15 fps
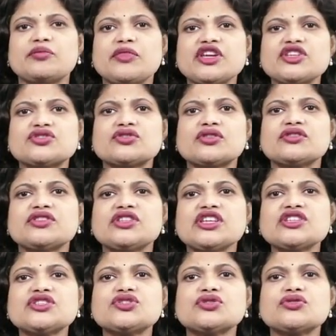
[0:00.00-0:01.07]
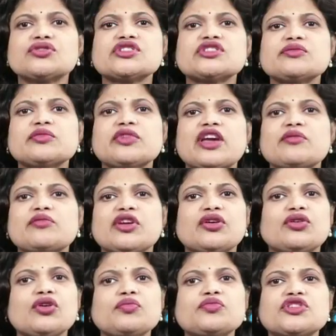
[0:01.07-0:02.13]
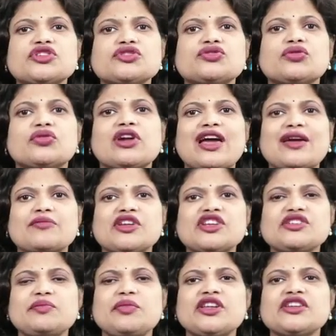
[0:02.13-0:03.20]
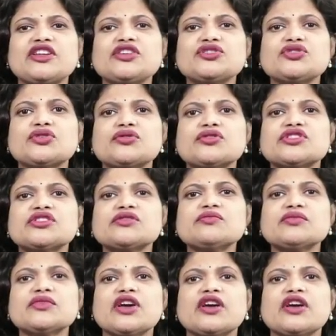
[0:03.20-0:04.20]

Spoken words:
Based on these, tourism can be grouped into climate dependent tourism